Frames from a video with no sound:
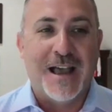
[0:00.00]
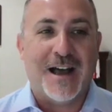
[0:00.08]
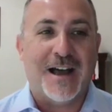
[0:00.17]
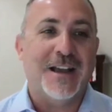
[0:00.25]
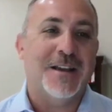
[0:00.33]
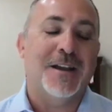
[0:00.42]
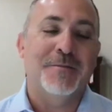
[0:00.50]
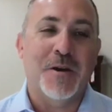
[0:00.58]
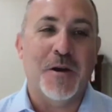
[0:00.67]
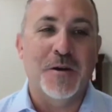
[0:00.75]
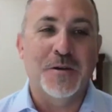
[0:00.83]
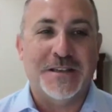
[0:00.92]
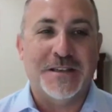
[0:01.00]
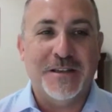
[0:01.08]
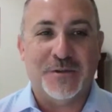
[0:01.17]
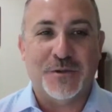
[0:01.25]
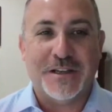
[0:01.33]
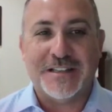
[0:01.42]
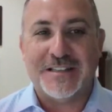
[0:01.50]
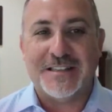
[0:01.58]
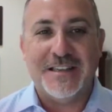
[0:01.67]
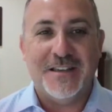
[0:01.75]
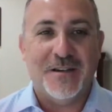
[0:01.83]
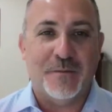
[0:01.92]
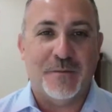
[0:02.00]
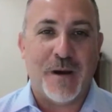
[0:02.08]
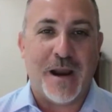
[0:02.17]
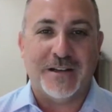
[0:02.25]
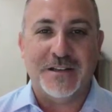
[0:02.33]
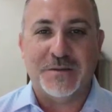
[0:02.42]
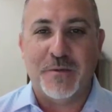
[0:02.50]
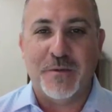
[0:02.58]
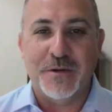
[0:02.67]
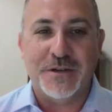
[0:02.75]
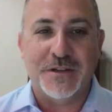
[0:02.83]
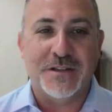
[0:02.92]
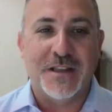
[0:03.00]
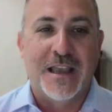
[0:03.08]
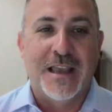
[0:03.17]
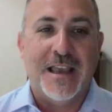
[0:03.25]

Hi, I'm your host, Neil Trickett, CEO of Practice Promotions.